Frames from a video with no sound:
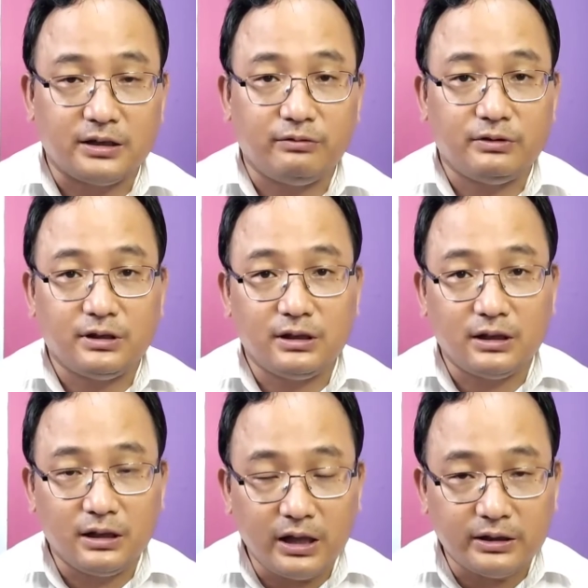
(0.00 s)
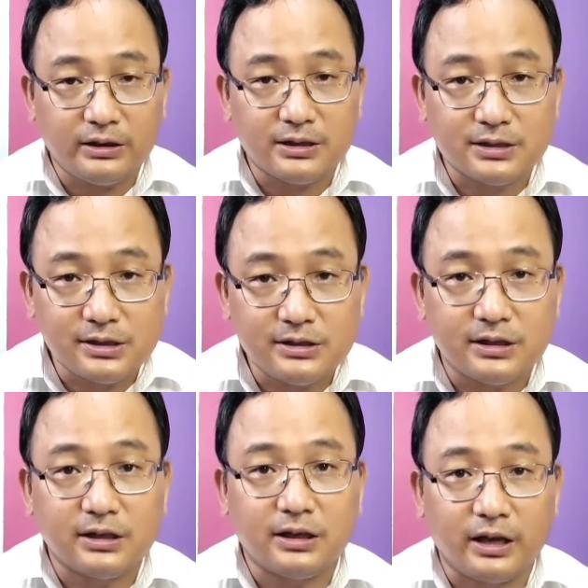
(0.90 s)
activity, let the
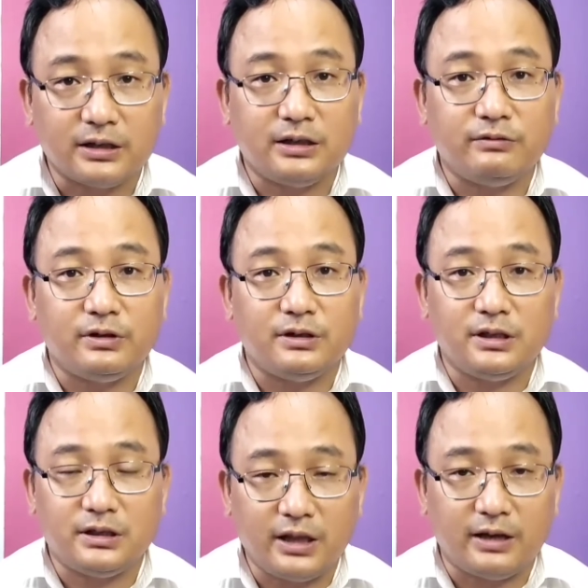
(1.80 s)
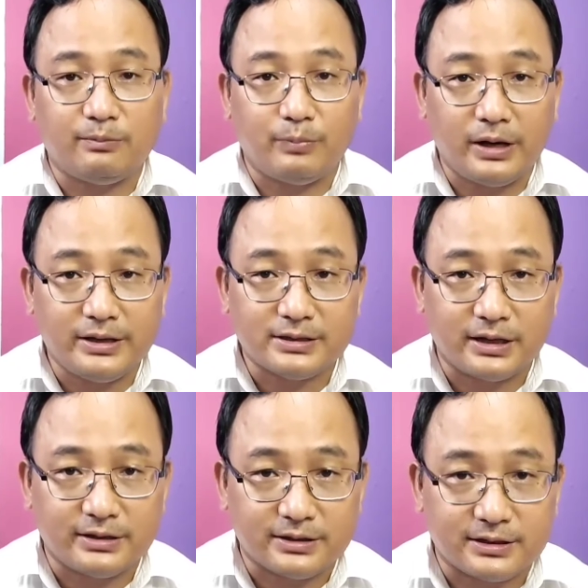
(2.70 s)
seizuring activity take place
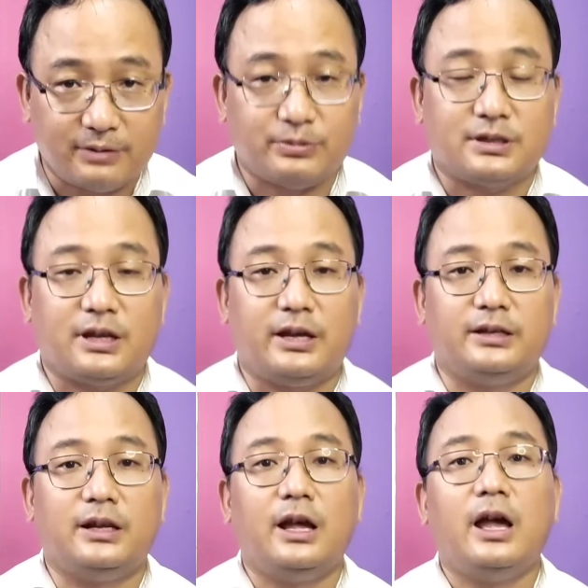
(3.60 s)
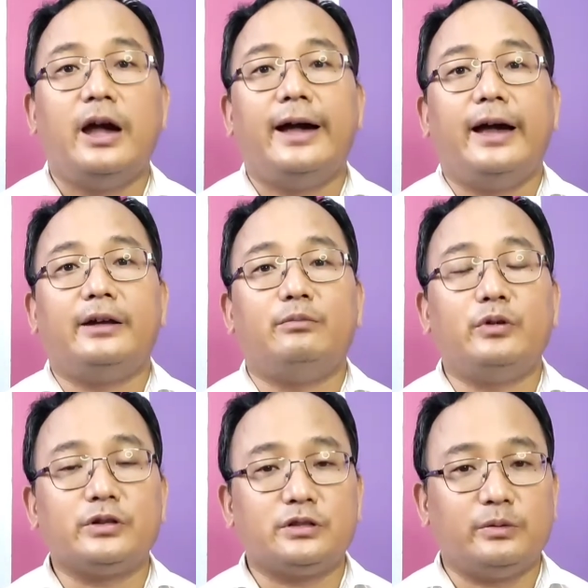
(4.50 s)
and subside. And
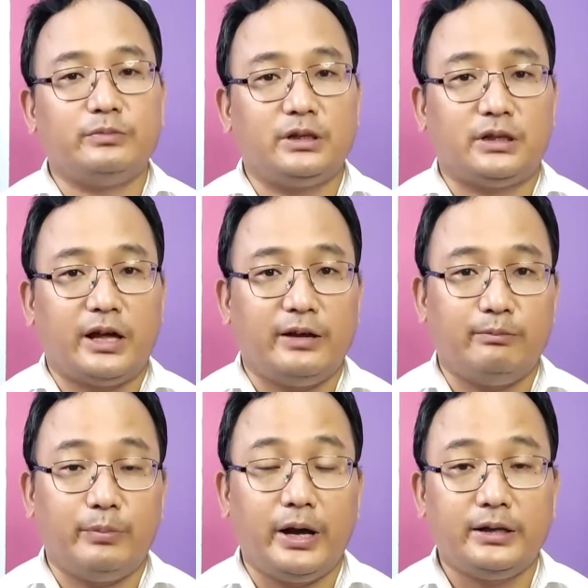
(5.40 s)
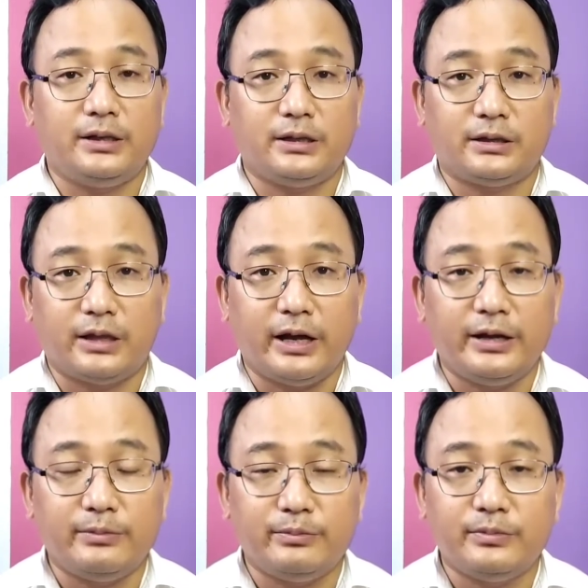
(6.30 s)
most of the time, by the
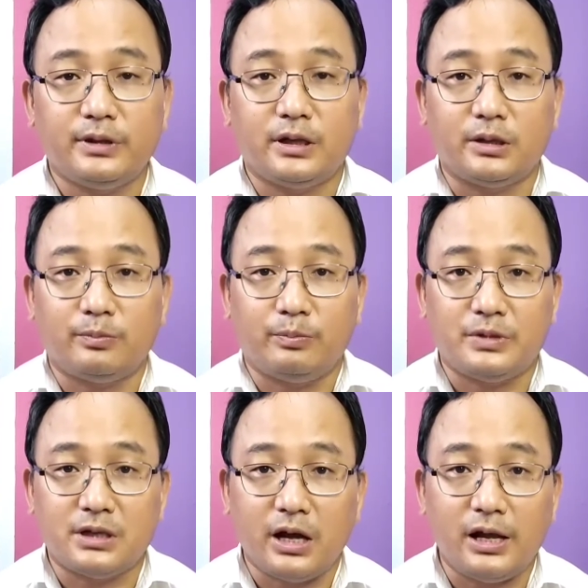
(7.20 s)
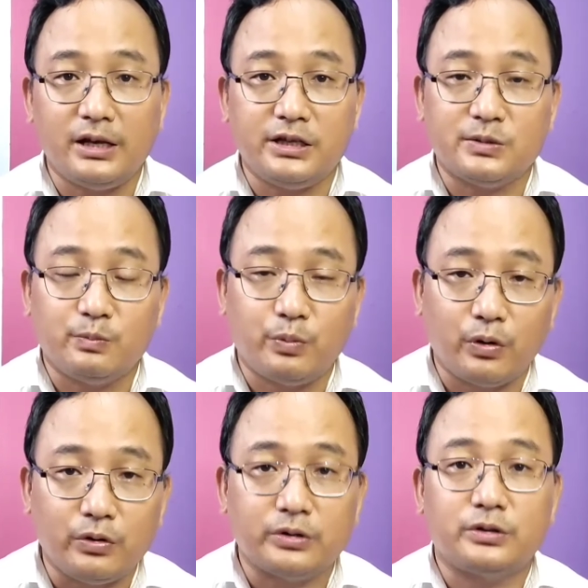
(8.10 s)
time the child is
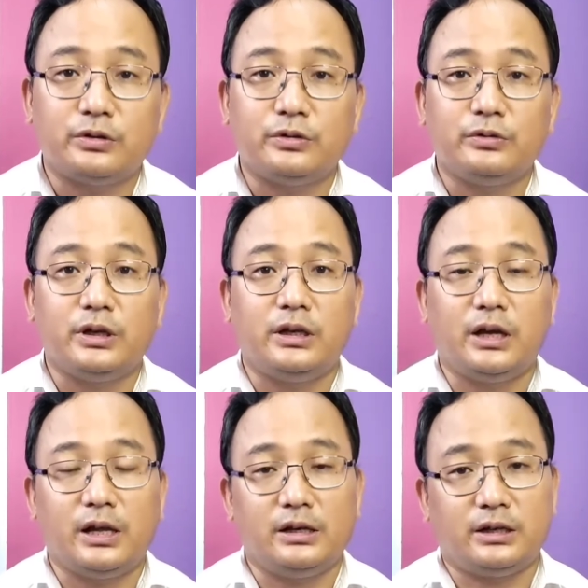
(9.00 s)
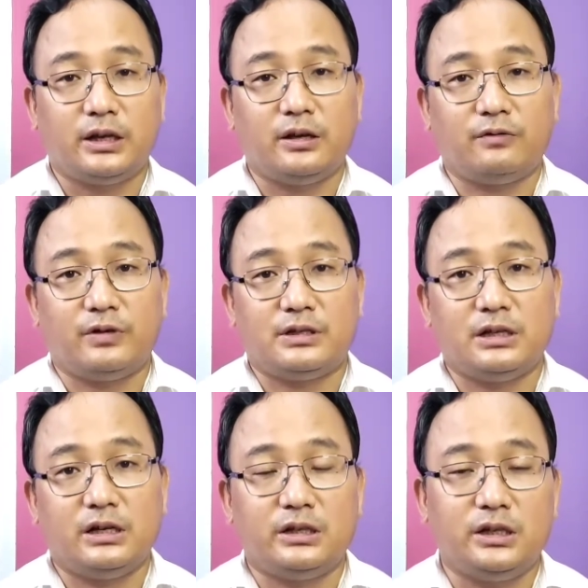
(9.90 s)
brought to the healthcare
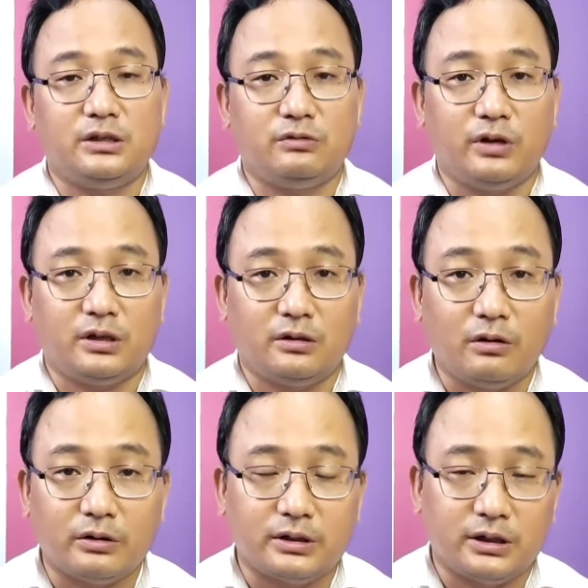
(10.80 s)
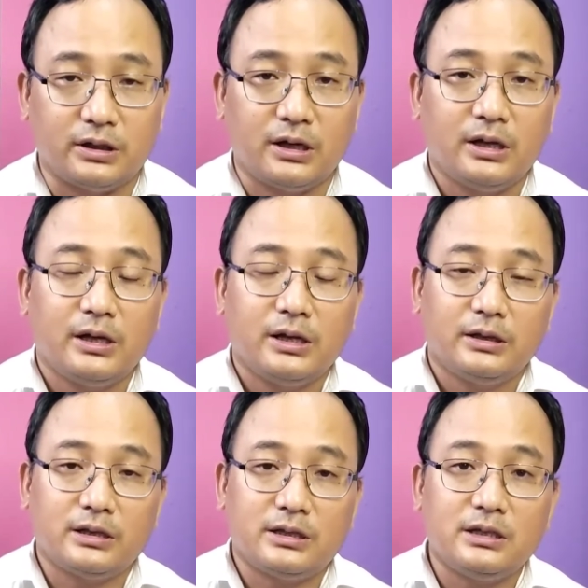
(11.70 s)
facility, to a doctor,
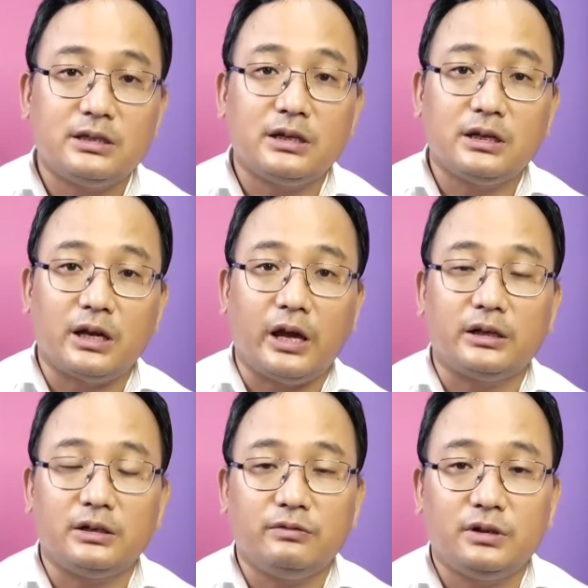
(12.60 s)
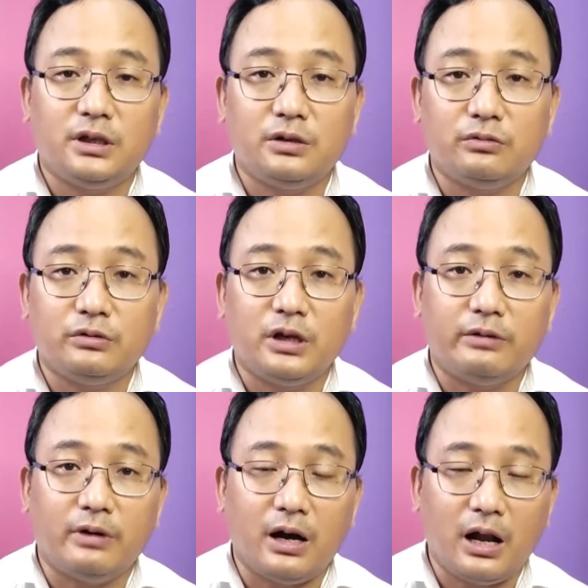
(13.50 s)
the seizuring activity would
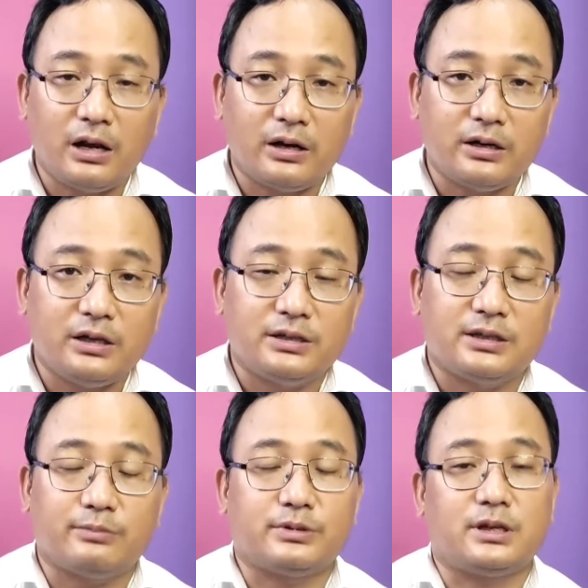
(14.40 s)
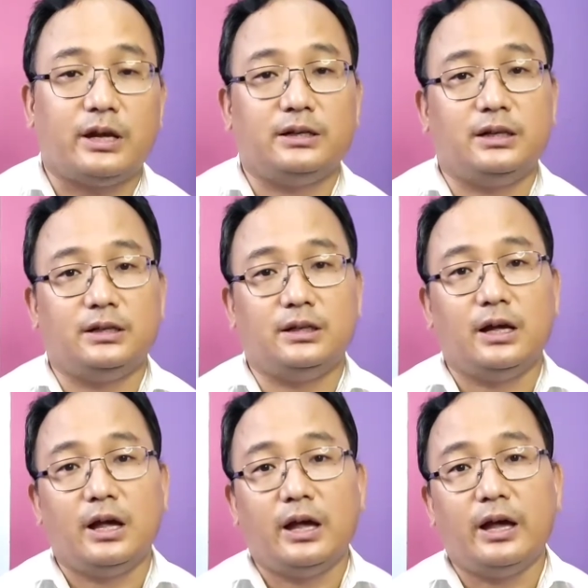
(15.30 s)
have already subsided,
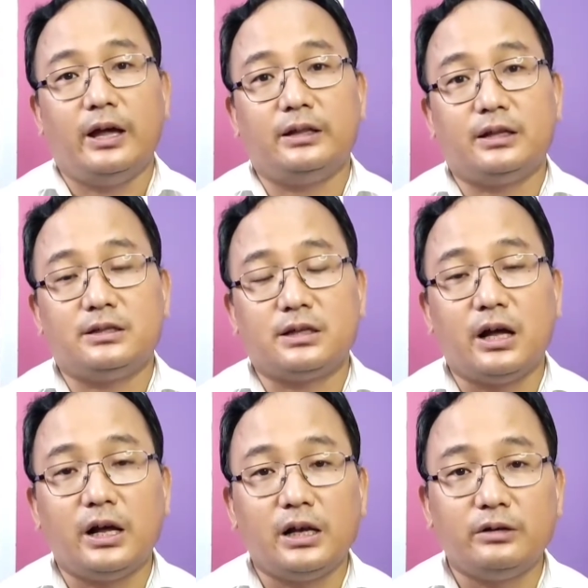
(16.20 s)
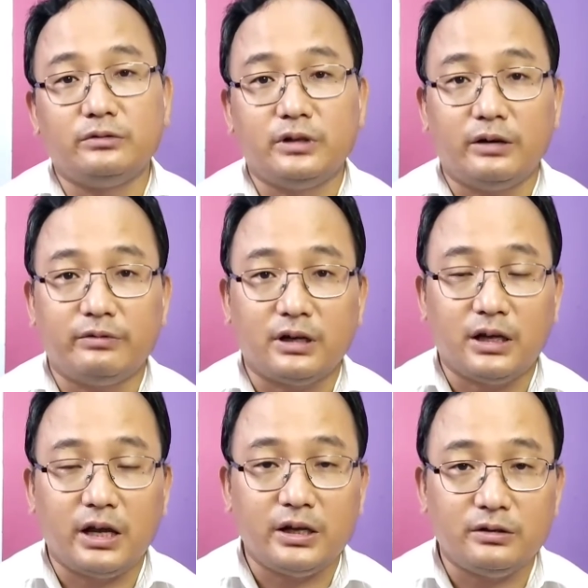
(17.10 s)
and the child would have
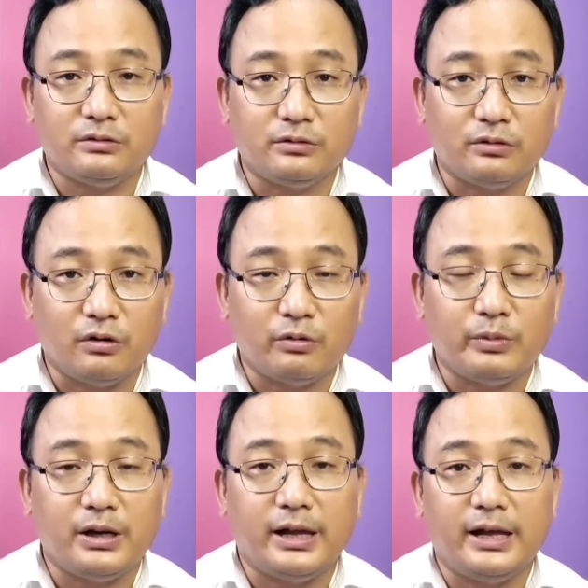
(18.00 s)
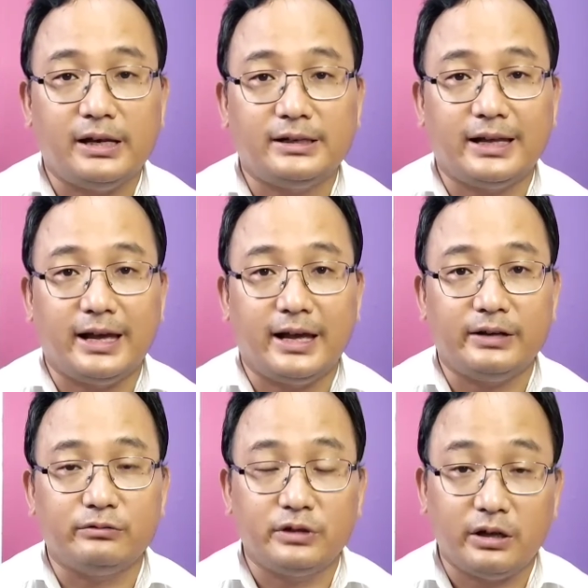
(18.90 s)
regained to normal health
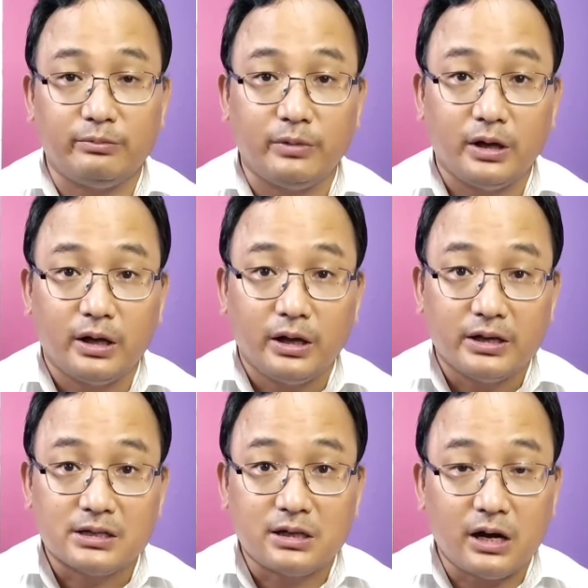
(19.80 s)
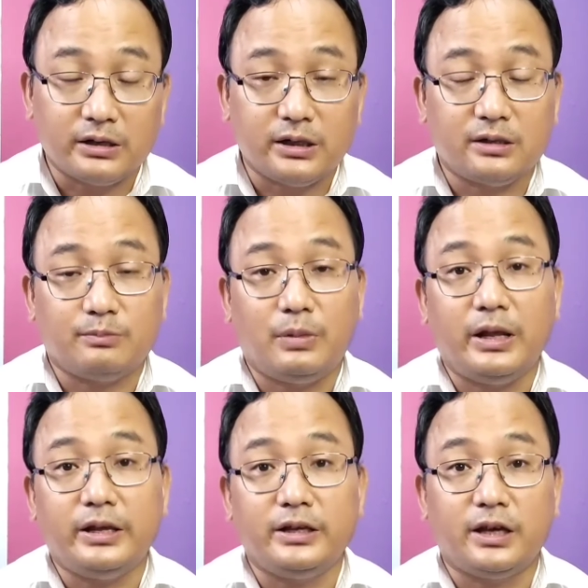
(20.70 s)
and would have started
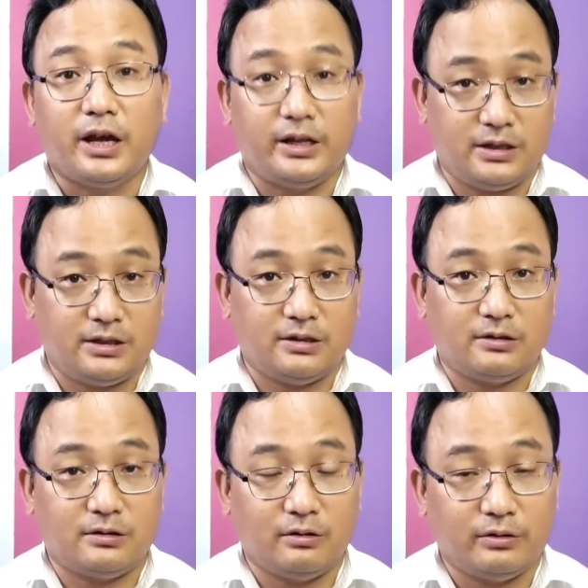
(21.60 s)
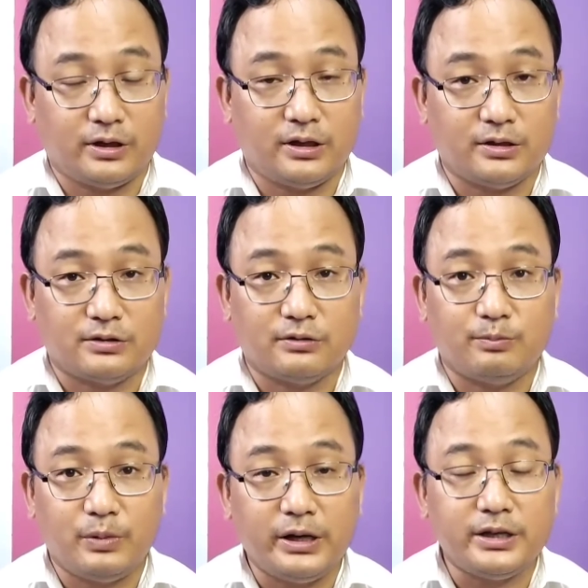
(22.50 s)
playing and talking.
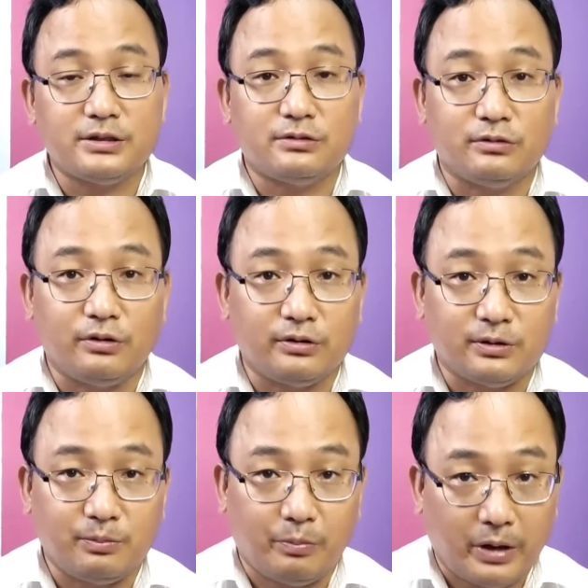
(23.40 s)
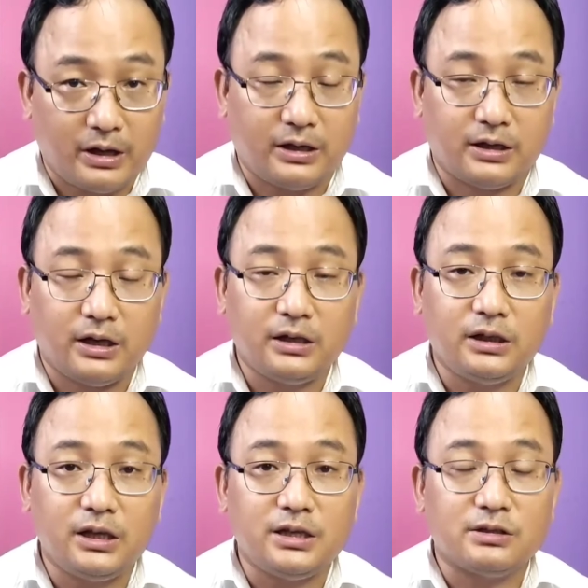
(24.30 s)
So please do not panic.
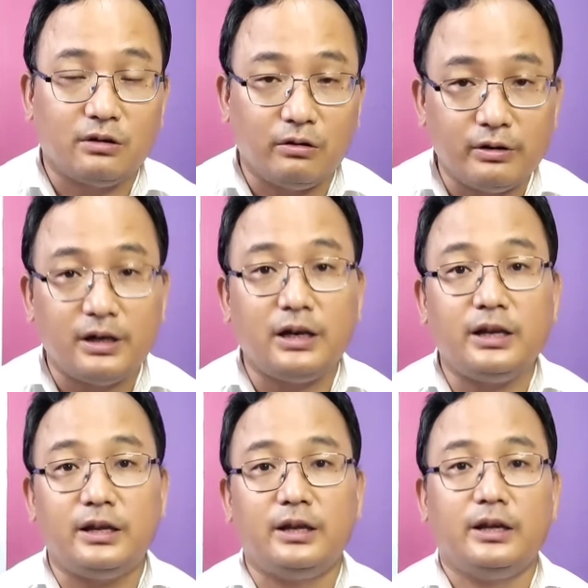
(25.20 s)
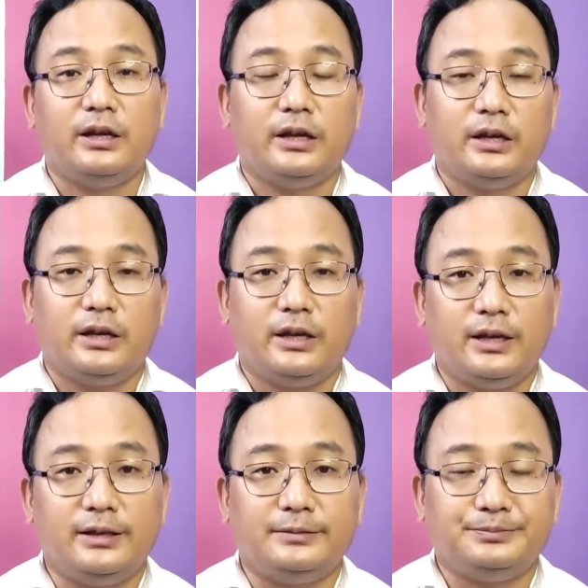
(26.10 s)
It is only
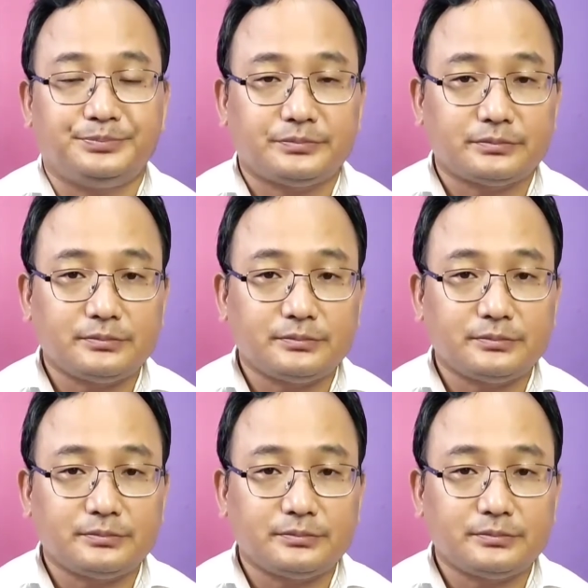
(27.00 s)
in